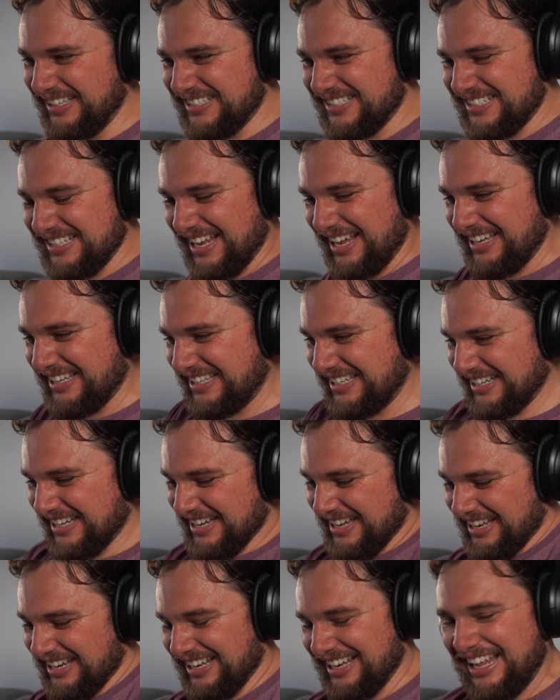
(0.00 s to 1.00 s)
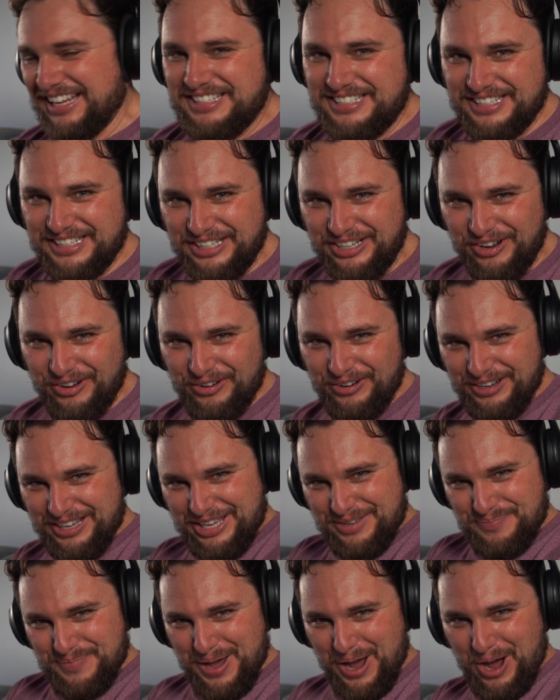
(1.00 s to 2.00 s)
It's like Latino
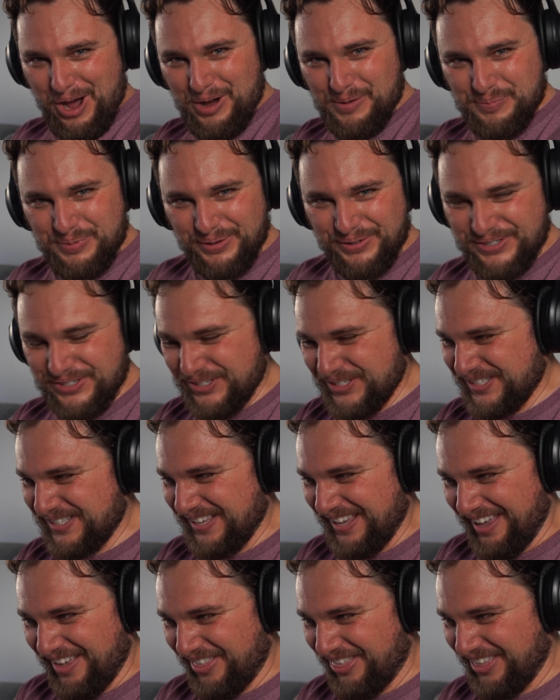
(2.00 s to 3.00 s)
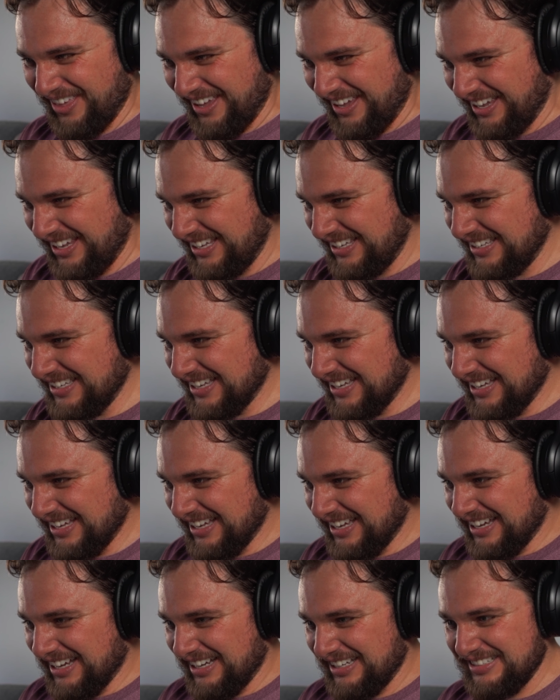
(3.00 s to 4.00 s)
hip-hop thing.
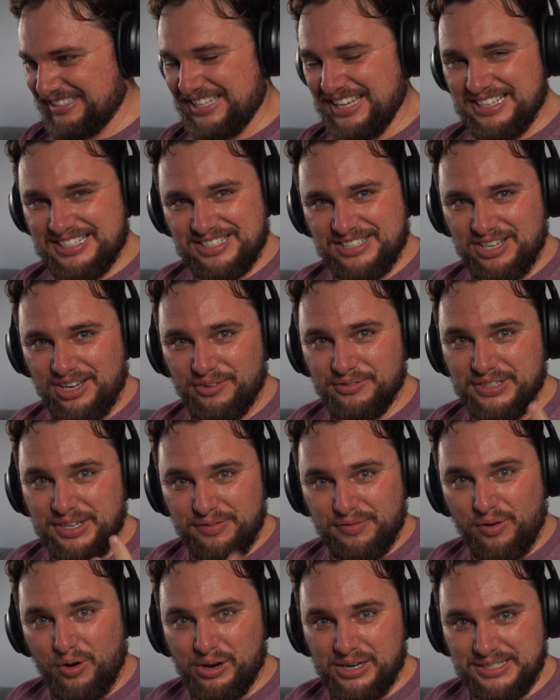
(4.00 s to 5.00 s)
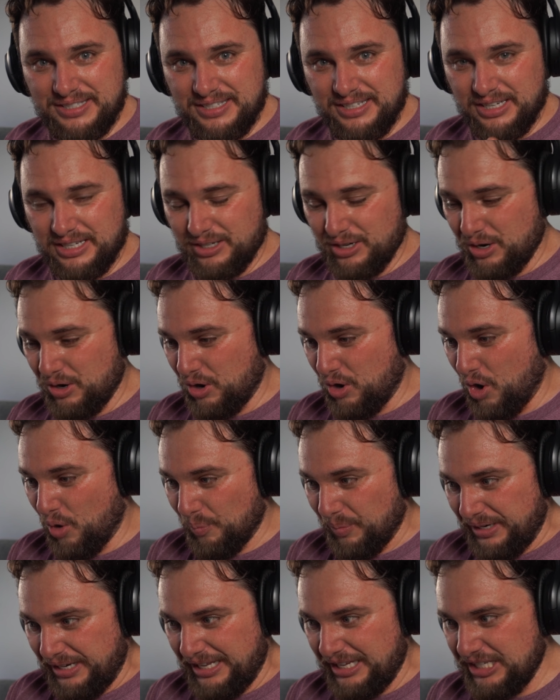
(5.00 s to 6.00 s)
The sound, the voice, the
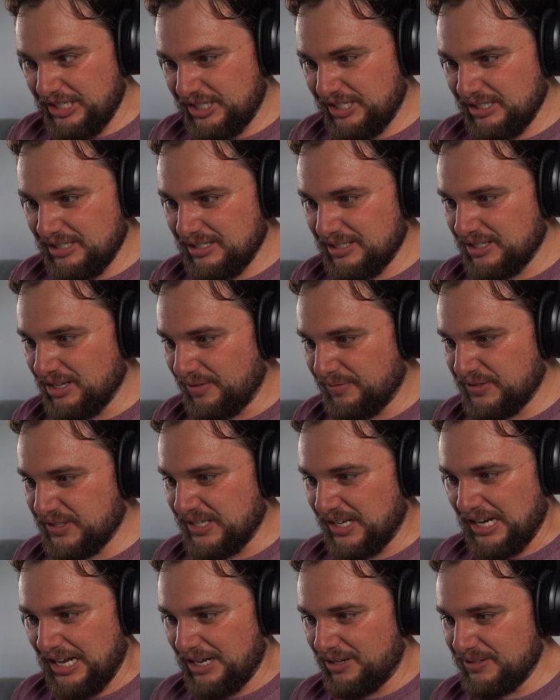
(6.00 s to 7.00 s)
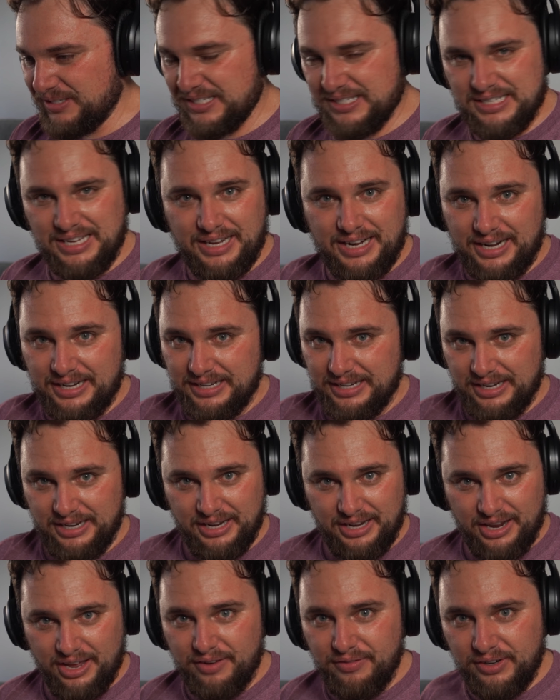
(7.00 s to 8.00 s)
combinations of sounds that I
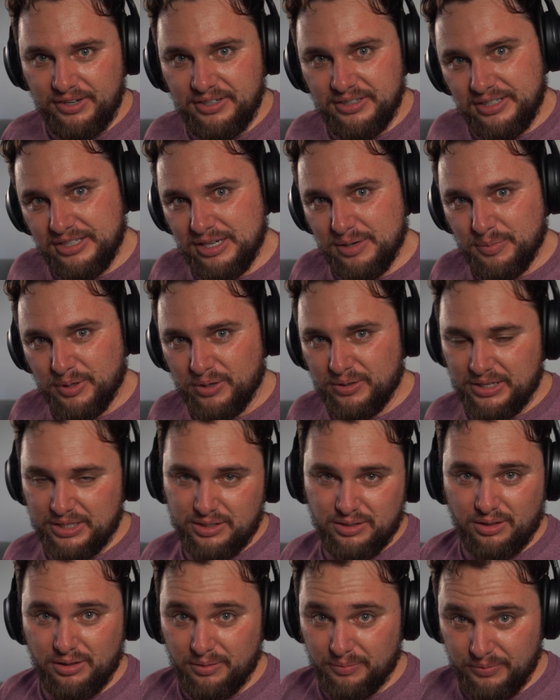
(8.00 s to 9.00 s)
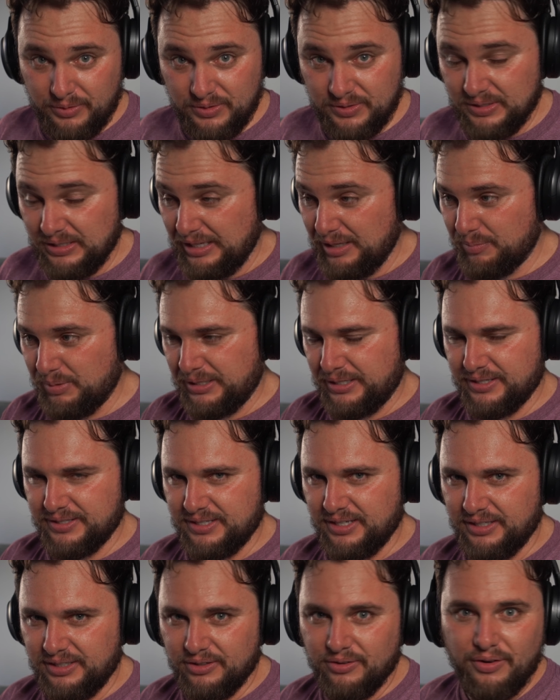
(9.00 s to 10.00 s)
never heard about it, obviously,
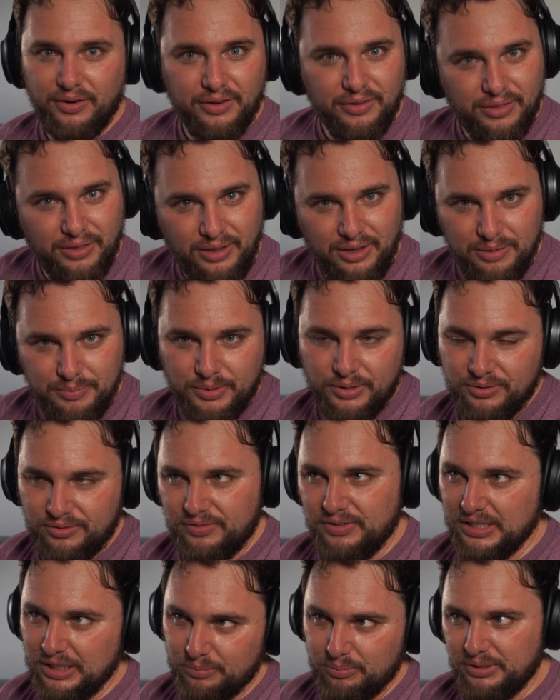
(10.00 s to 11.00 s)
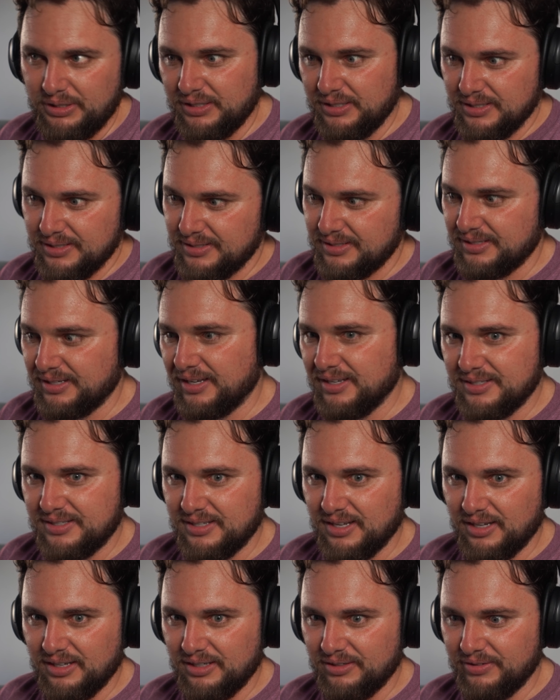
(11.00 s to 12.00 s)
because I know nothing about Filipinas,
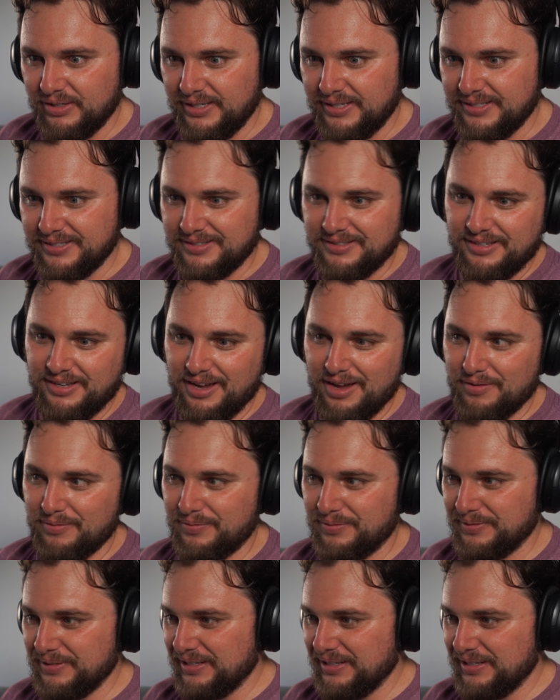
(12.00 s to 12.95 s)
as I always have.